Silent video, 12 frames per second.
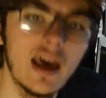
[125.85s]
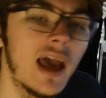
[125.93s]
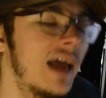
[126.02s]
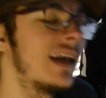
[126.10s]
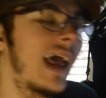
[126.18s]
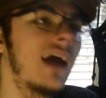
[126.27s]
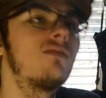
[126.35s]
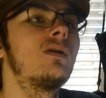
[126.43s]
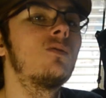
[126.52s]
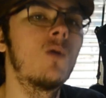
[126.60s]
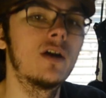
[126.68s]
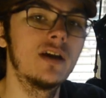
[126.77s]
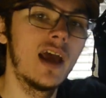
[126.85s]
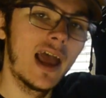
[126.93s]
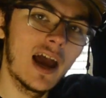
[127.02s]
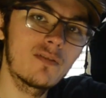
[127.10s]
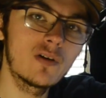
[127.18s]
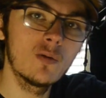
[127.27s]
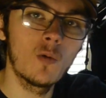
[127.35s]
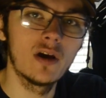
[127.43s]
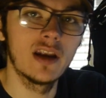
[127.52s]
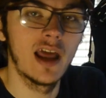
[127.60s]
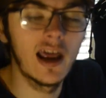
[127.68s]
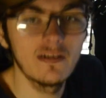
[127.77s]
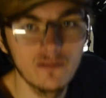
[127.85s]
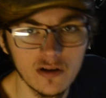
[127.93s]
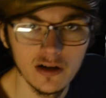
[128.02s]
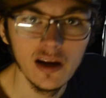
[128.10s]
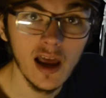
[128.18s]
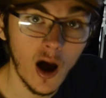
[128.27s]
And everyone ever